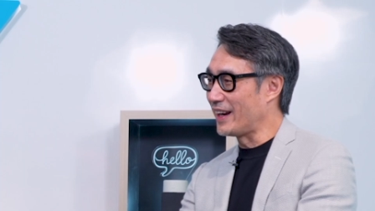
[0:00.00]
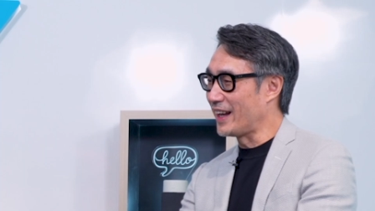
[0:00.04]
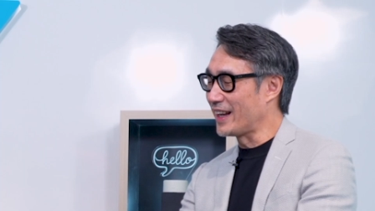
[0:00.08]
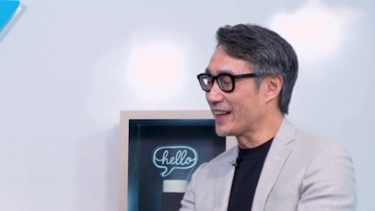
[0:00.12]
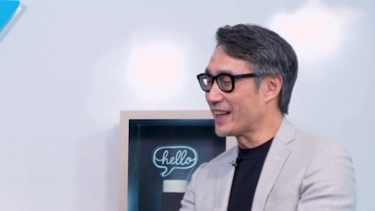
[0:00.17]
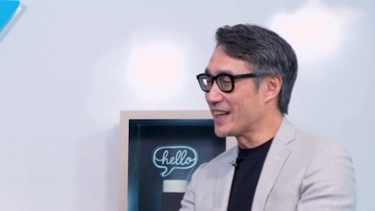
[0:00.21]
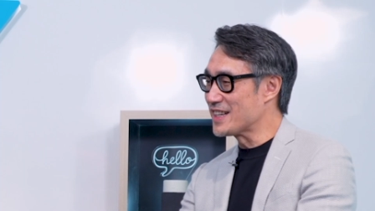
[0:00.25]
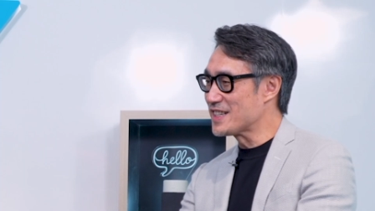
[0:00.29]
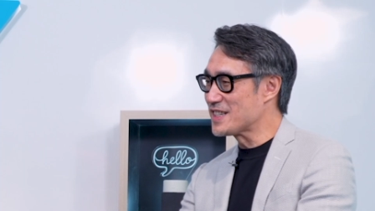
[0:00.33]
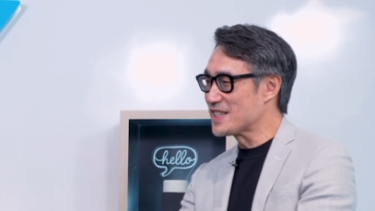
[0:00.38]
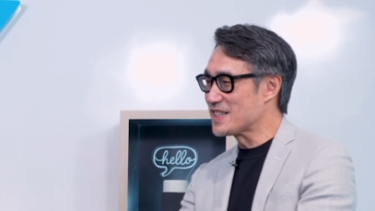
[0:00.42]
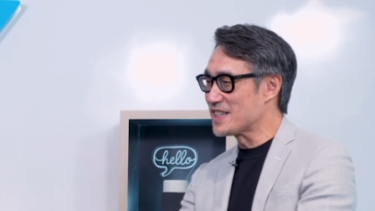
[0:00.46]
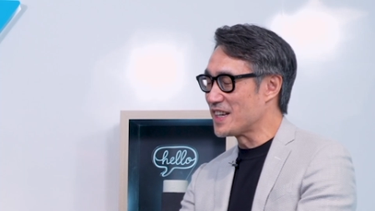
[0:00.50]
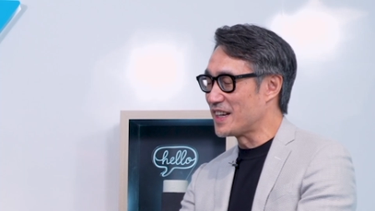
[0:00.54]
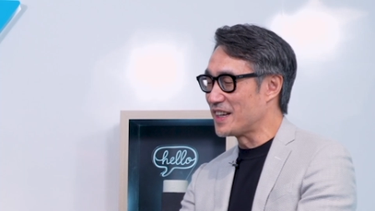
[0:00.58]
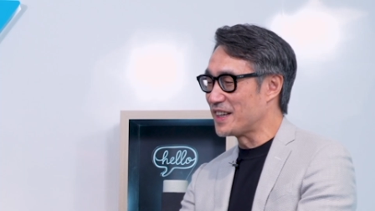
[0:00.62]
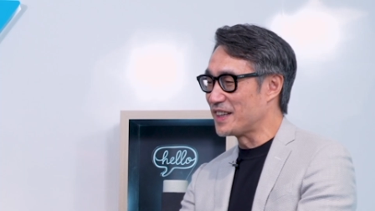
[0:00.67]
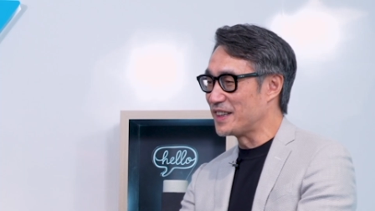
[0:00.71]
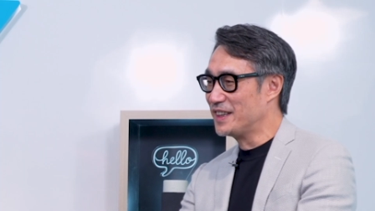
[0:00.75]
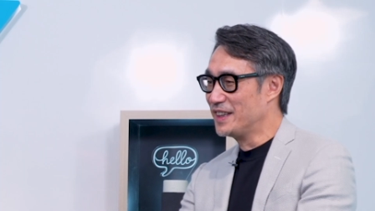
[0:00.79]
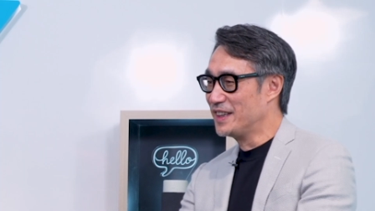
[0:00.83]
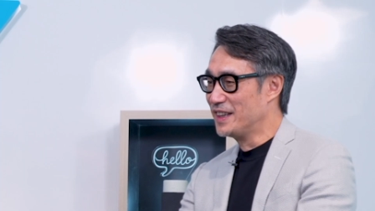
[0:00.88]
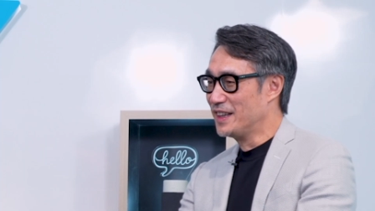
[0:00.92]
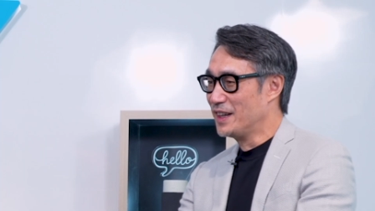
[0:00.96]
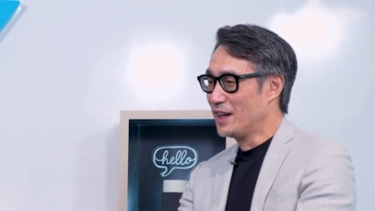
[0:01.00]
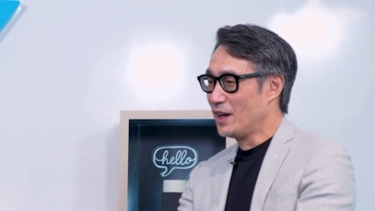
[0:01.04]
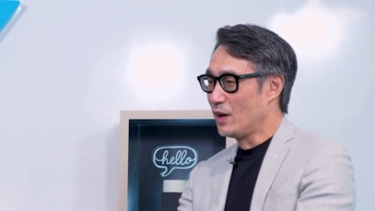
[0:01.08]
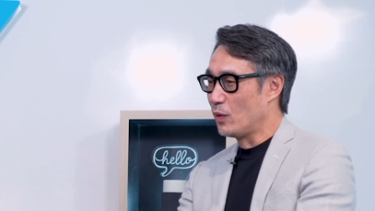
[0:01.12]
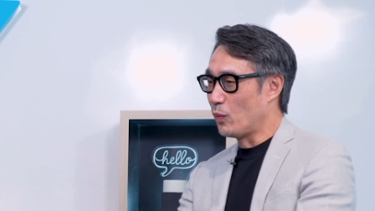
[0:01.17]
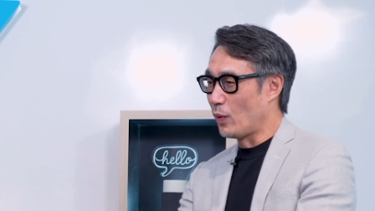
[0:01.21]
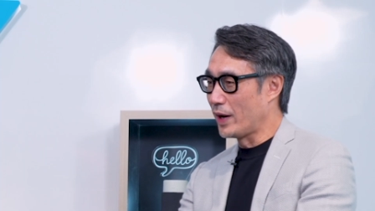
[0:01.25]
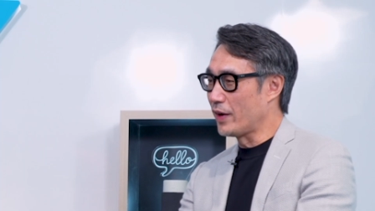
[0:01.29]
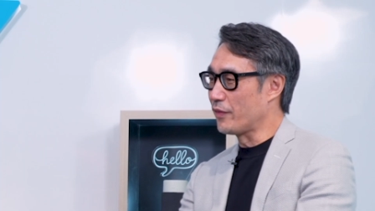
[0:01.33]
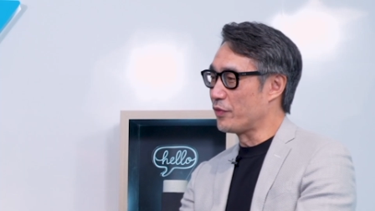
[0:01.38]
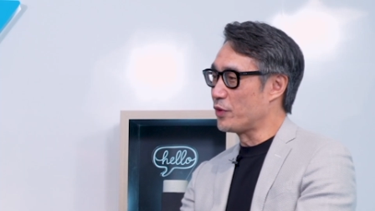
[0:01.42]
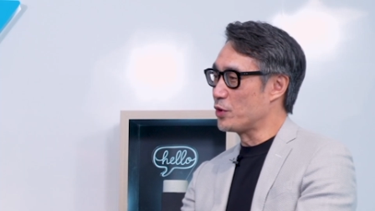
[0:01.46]
I guess uh,
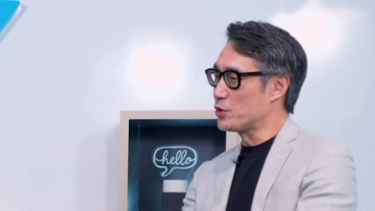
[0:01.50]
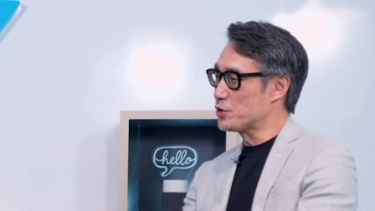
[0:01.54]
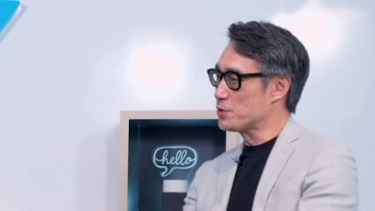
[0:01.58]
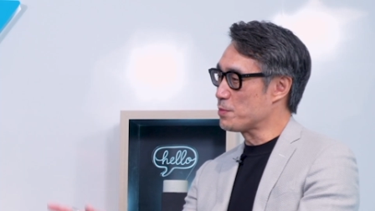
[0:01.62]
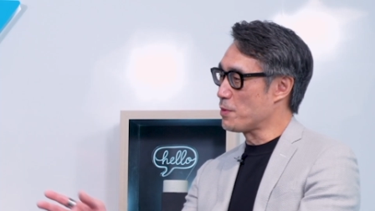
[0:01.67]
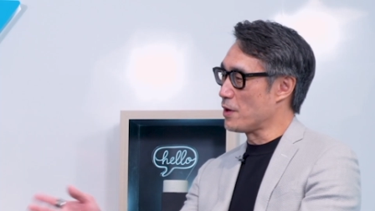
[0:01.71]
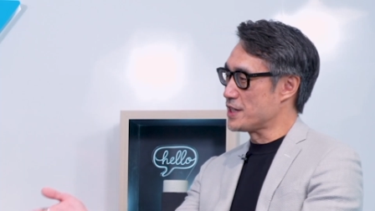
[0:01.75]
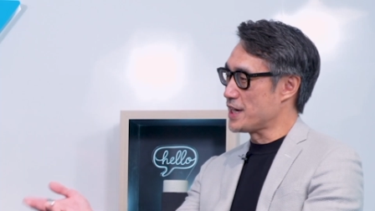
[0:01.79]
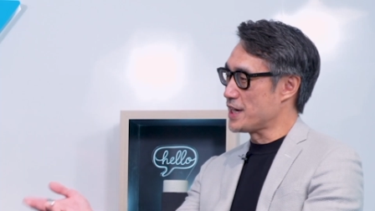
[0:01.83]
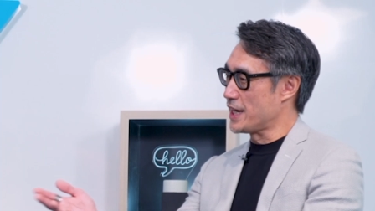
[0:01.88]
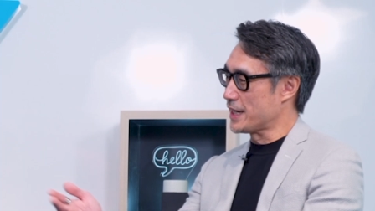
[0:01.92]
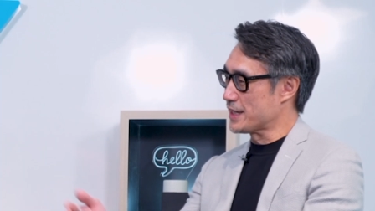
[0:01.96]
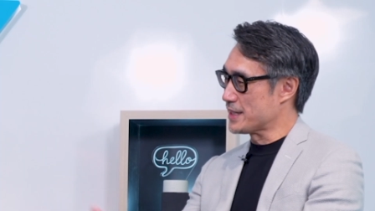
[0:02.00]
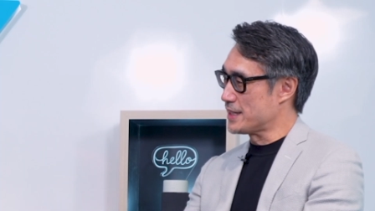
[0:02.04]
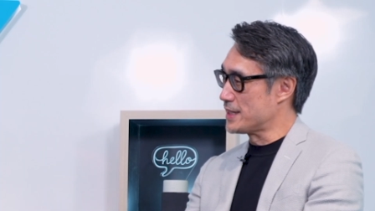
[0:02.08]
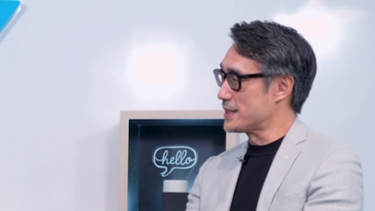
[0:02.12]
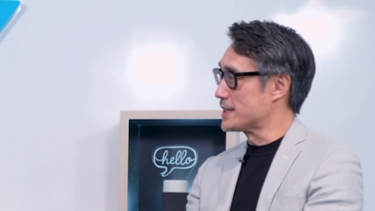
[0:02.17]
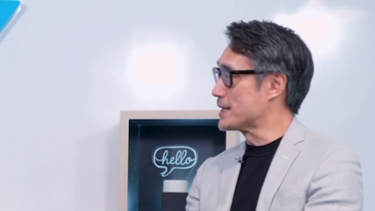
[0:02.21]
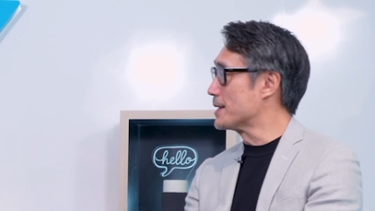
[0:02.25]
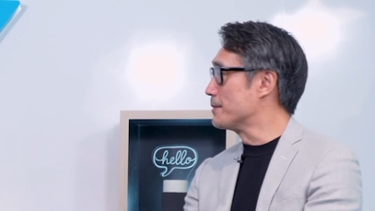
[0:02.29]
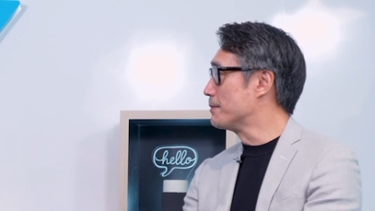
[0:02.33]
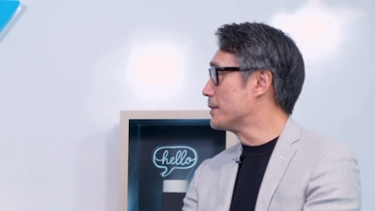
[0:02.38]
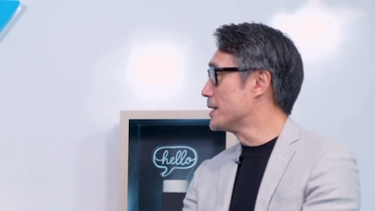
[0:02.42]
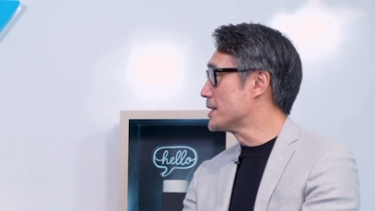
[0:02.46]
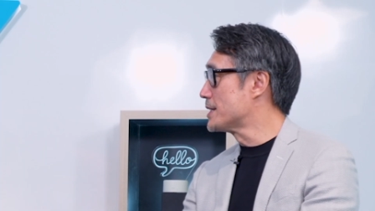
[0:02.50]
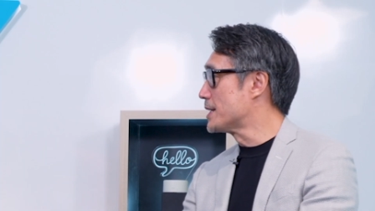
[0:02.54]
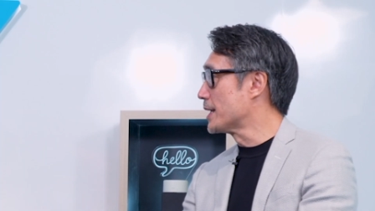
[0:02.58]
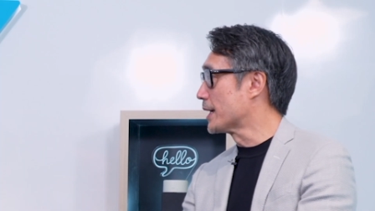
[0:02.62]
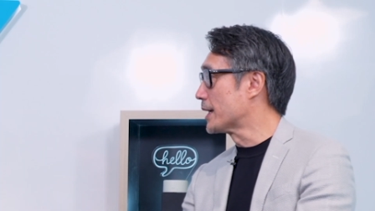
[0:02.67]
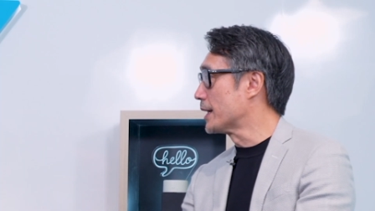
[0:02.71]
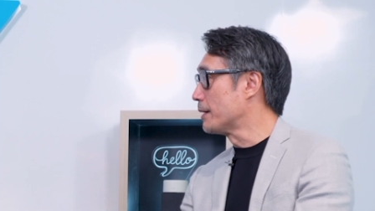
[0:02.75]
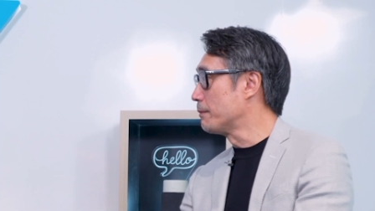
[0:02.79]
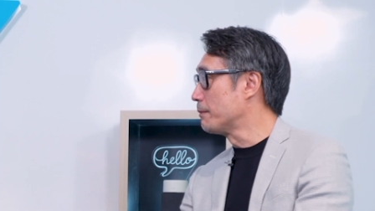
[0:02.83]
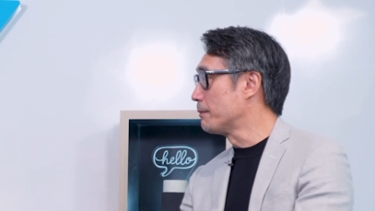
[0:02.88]
one of those projects, the seamless ticketing